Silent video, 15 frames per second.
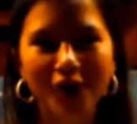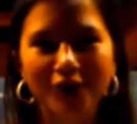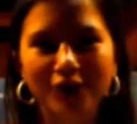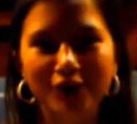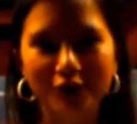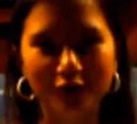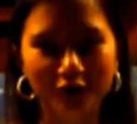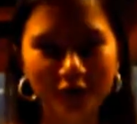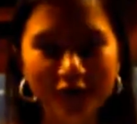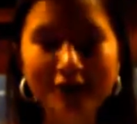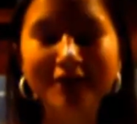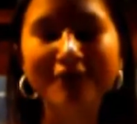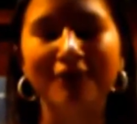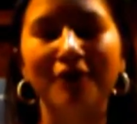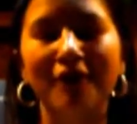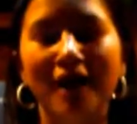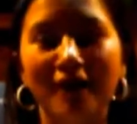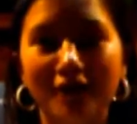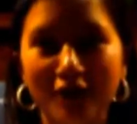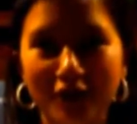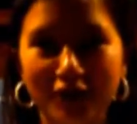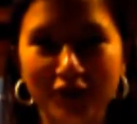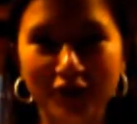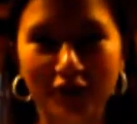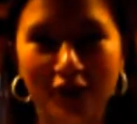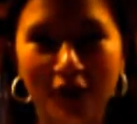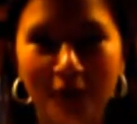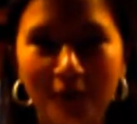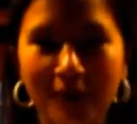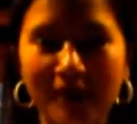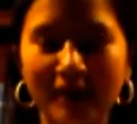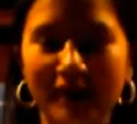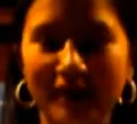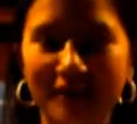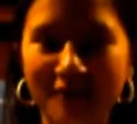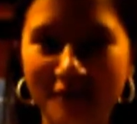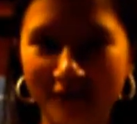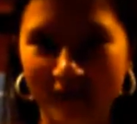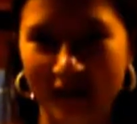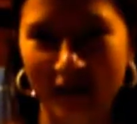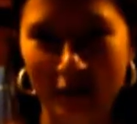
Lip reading: So first of all, I've got to start with the very